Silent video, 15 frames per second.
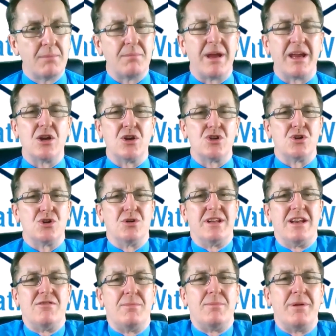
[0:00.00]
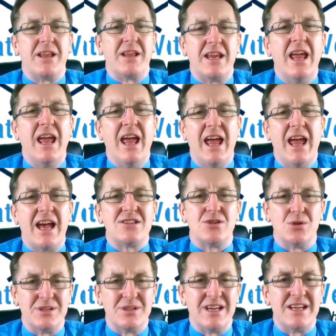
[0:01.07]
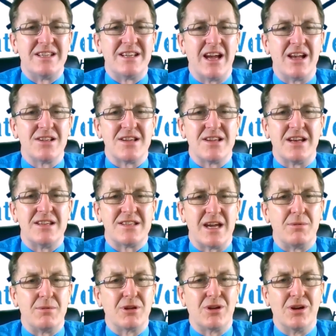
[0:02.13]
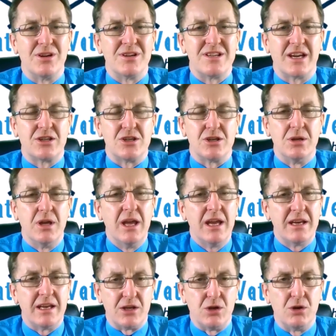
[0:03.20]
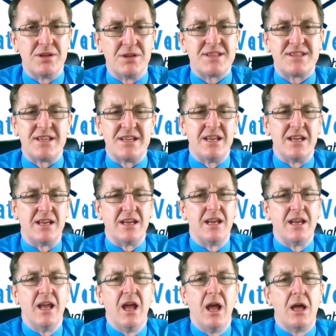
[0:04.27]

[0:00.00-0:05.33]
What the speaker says: making sure that everybody has your details and is able to contact you. Now, you're in Sydney.